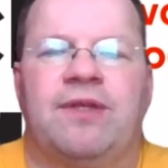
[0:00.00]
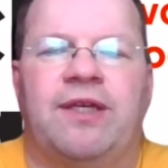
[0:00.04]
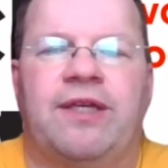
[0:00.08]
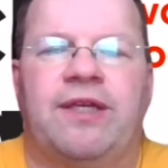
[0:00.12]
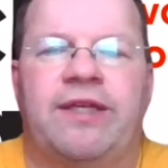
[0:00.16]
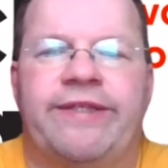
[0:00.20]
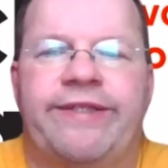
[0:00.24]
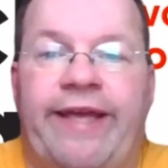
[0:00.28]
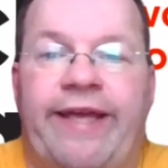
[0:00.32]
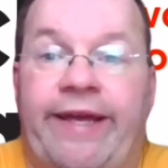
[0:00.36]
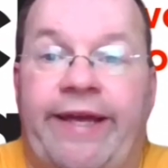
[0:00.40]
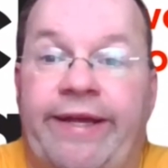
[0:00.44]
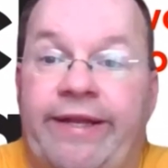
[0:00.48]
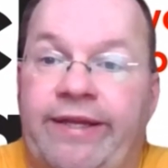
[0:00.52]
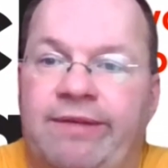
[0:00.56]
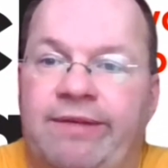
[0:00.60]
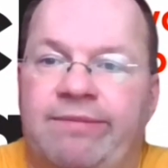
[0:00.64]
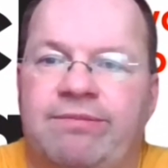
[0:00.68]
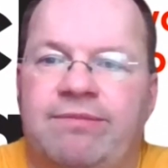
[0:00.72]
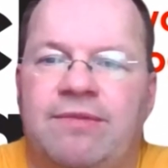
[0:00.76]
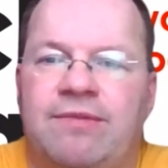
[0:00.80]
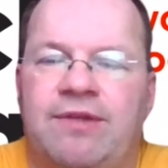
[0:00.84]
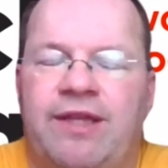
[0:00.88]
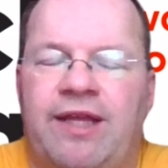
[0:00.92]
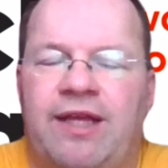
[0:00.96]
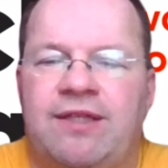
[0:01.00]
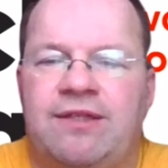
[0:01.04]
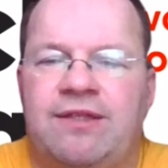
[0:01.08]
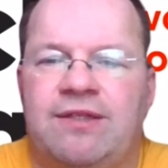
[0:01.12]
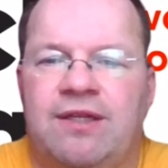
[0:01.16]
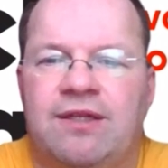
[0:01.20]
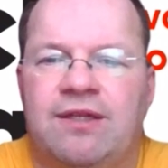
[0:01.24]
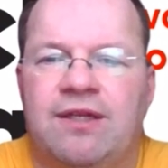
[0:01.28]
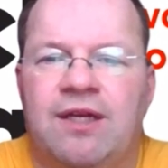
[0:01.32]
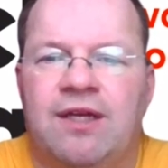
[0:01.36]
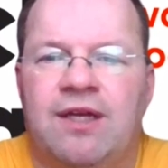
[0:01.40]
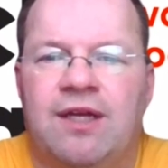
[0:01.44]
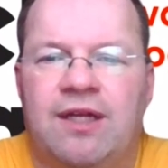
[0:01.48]
Exactly, that's
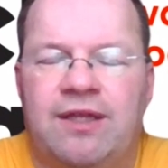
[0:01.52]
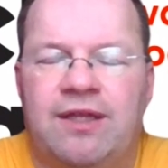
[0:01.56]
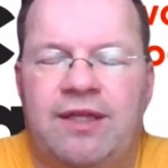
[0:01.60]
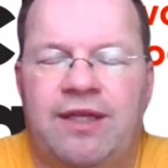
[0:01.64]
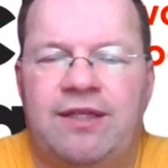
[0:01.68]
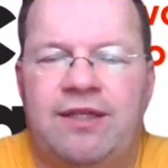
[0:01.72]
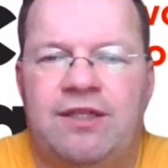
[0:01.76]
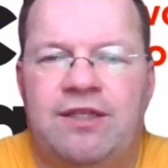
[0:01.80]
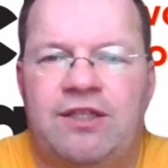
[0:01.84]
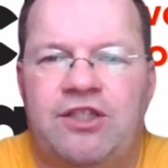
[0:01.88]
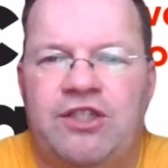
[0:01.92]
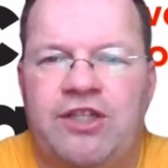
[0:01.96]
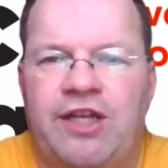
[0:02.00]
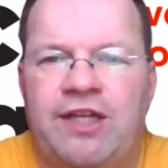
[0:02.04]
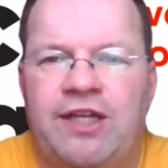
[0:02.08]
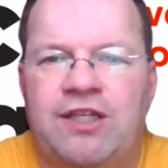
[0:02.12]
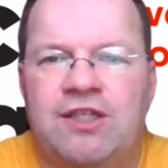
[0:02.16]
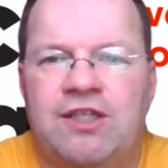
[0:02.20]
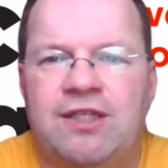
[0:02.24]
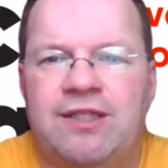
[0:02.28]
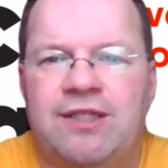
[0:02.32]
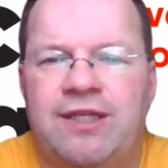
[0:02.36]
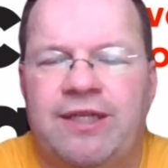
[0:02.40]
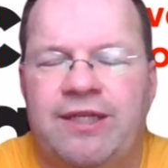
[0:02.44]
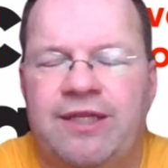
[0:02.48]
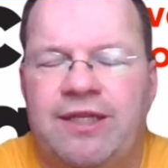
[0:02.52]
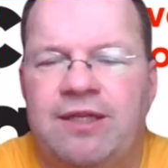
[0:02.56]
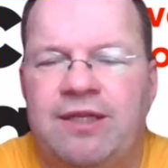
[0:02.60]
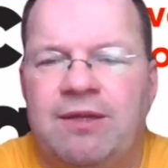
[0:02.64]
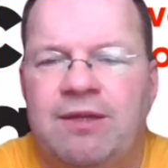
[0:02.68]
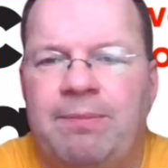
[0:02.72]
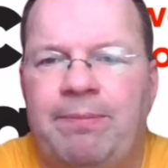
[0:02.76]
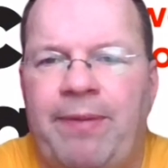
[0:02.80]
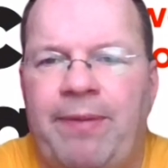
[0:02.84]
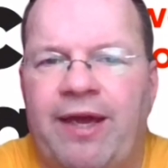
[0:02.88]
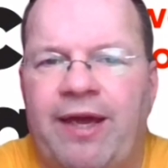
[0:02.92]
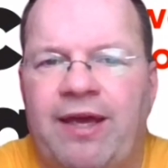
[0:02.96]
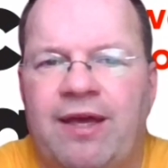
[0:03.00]
it. That changes it in the
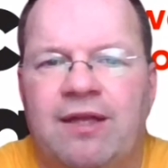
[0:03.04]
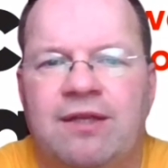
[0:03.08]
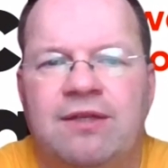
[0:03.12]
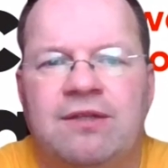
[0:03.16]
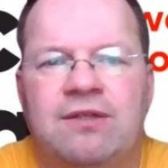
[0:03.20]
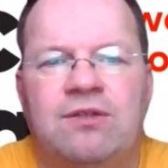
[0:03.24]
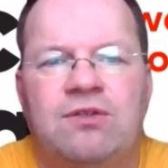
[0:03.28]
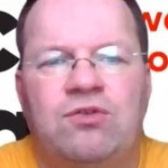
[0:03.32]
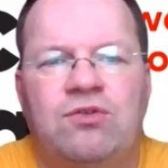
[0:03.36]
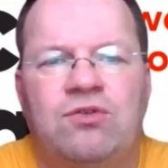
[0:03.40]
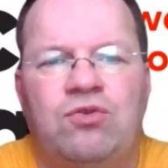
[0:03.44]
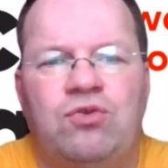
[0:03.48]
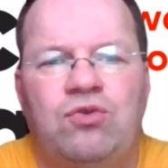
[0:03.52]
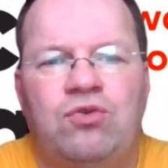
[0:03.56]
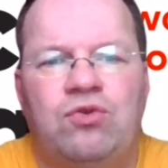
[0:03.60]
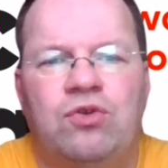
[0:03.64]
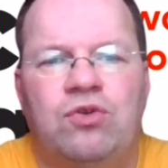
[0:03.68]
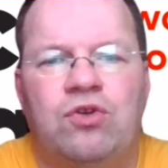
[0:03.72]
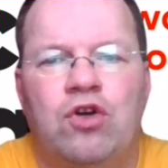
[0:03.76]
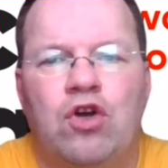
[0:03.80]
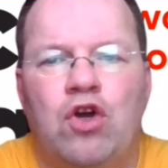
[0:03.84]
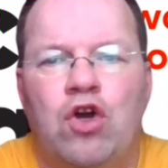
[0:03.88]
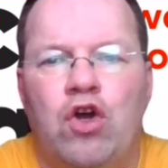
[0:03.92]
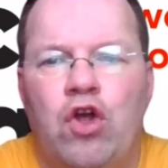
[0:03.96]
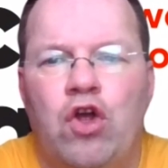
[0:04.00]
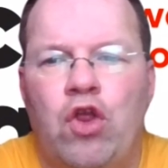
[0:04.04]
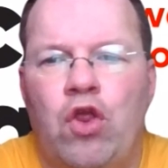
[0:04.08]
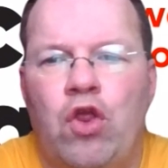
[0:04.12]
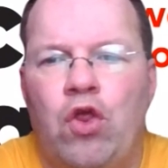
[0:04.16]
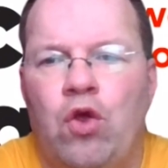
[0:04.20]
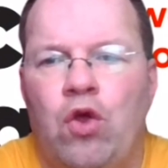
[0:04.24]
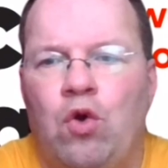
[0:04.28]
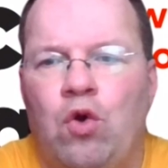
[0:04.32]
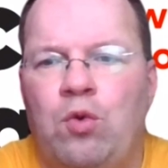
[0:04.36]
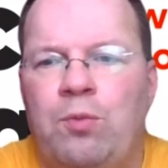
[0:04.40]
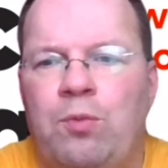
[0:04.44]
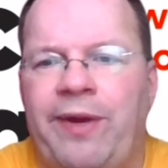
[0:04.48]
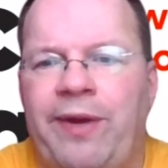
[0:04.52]
backend to
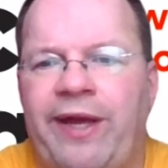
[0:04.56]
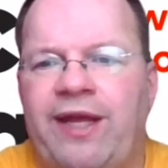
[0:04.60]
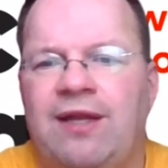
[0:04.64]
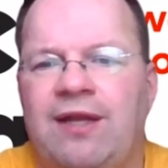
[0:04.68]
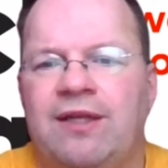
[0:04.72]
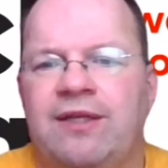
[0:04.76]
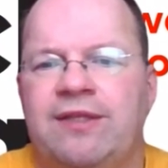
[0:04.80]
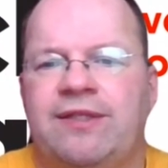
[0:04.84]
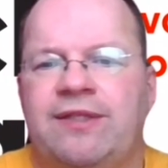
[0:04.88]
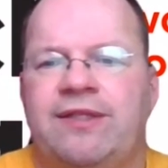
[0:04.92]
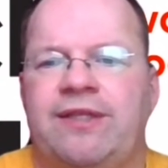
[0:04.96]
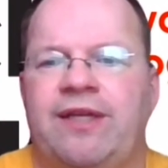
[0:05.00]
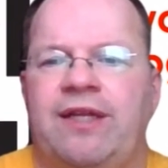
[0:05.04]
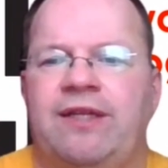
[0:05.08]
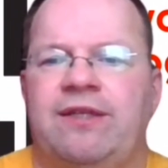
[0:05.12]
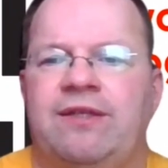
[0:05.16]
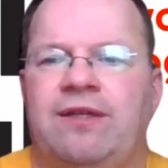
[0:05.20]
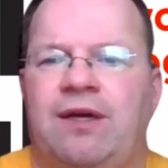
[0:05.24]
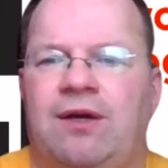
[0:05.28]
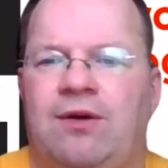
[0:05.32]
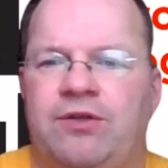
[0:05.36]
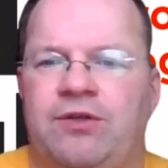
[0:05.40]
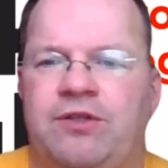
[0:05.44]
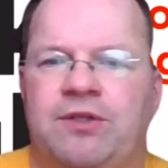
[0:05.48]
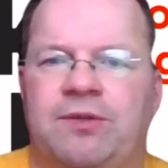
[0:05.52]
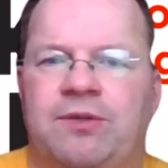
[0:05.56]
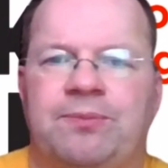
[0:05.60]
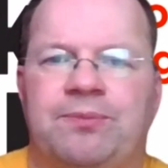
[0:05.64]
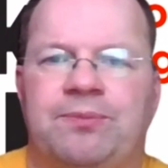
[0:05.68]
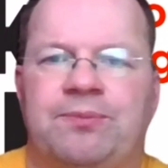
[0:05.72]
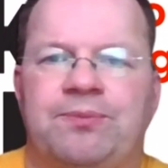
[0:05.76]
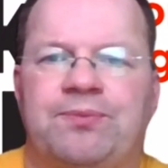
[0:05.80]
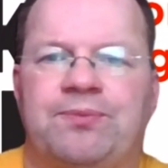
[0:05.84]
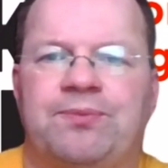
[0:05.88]
no mail is sent out.